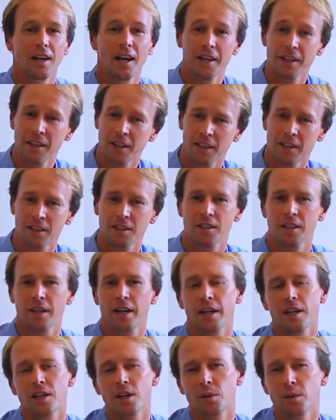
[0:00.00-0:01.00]
Hey there,
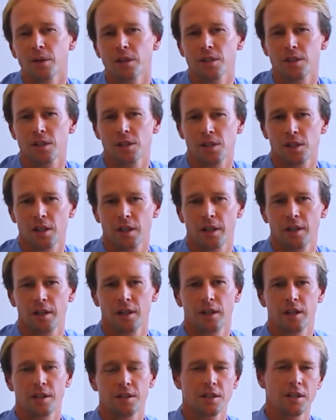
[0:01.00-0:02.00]
today I wanted to
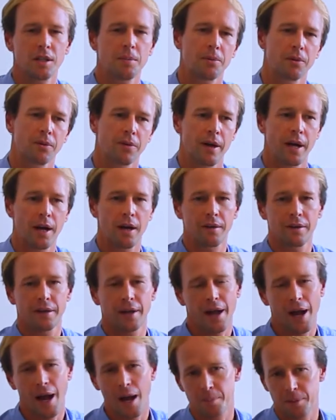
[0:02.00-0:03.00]
share a tip around
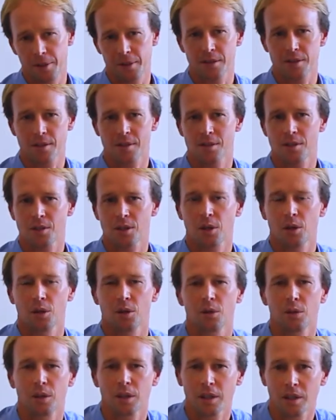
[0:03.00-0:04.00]
habits.
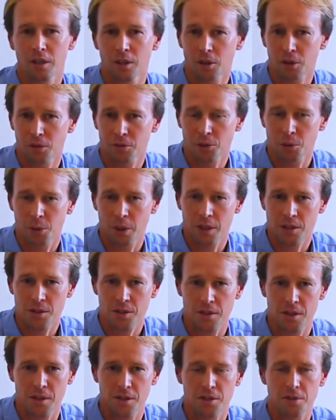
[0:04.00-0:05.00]
So I get a lot of
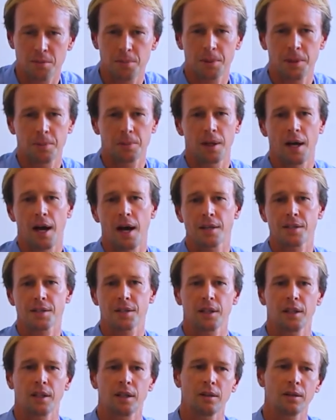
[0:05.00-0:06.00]
questions, people
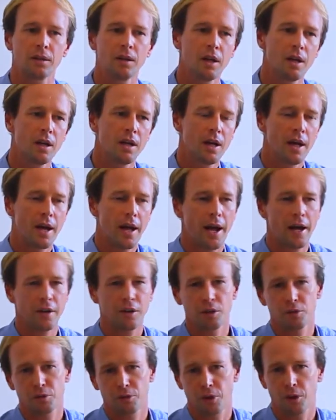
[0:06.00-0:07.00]
asking, how
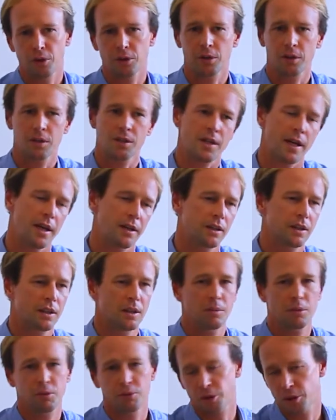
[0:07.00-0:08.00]
do you focus? How do you
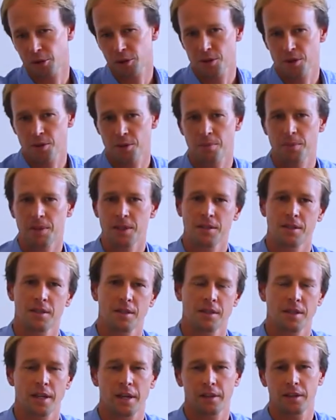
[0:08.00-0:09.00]
keep your focus on
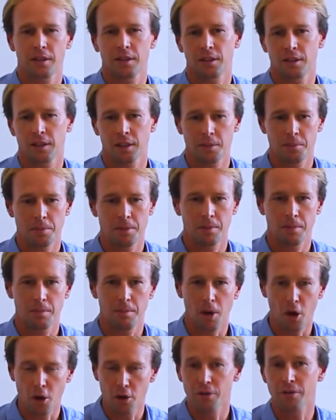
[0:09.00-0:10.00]
business? How do you keep
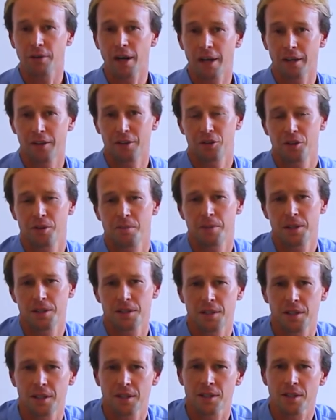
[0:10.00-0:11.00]
motivated in
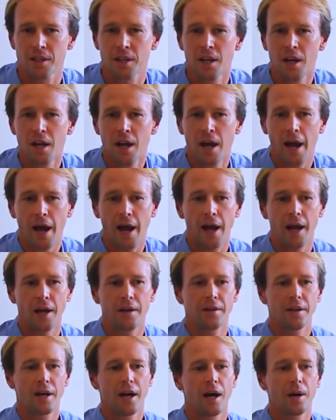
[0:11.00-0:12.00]
business?
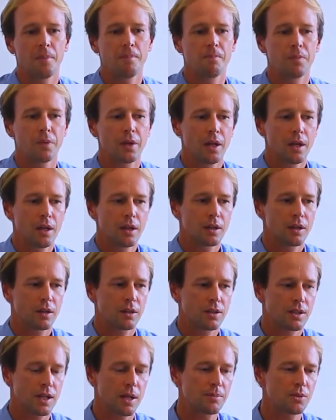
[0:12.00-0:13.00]
And
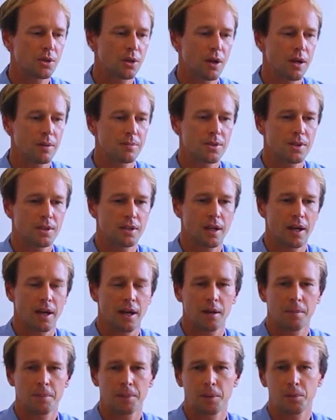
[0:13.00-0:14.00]
sometimes
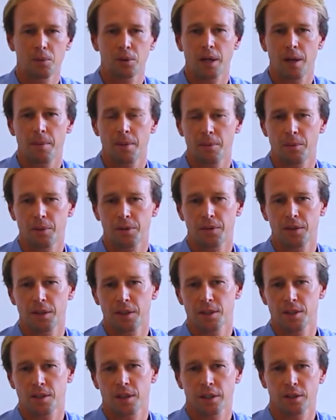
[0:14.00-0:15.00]
people come up with
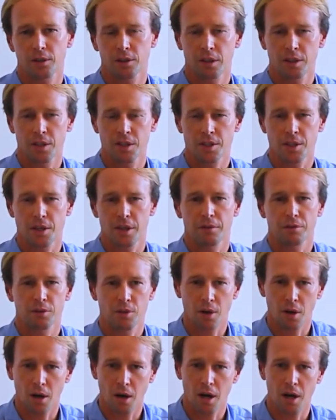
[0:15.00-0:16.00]
things like, look, I just don't have
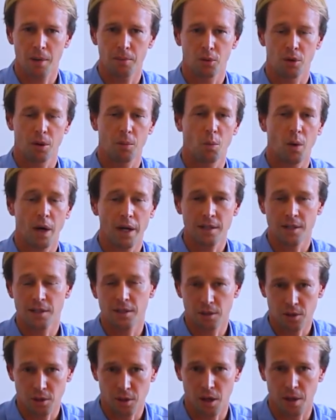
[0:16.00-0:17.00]
time, or I'm
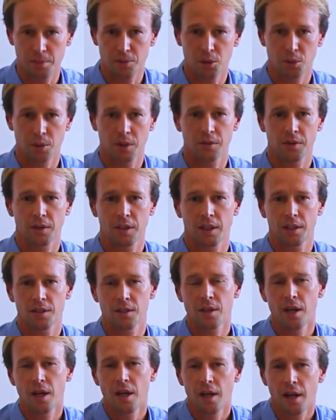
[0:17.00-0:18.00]
wasting time doing
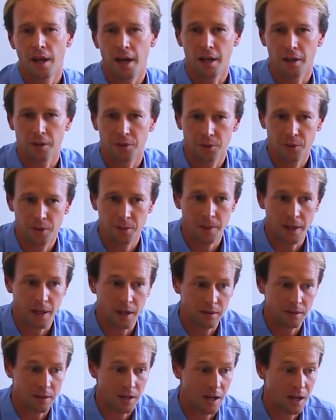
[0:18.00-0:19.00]
things. And I thought
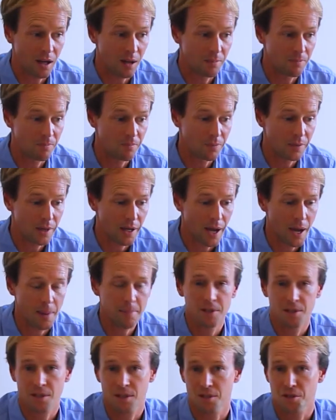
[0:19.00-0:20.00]
about
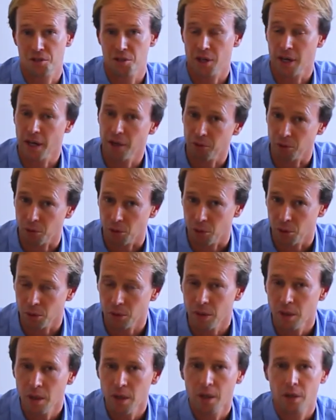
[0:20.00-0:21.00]
habits in
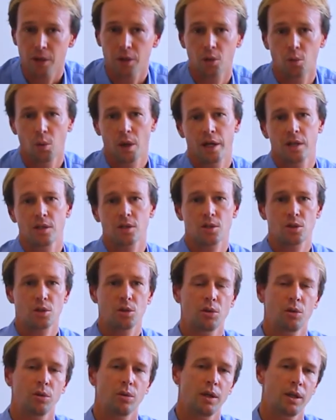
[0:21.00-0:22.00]
general, the ways
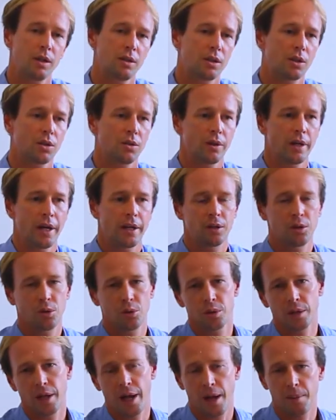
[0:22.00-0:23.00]
to either create
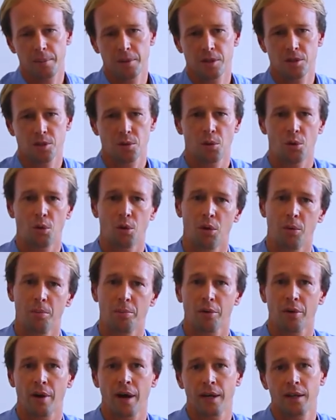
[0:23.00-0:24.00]
good habits or
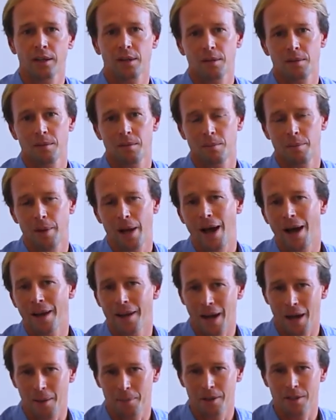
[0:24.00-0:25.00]
break bad
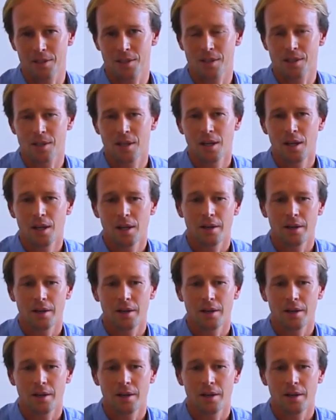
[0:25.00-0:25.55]
habits.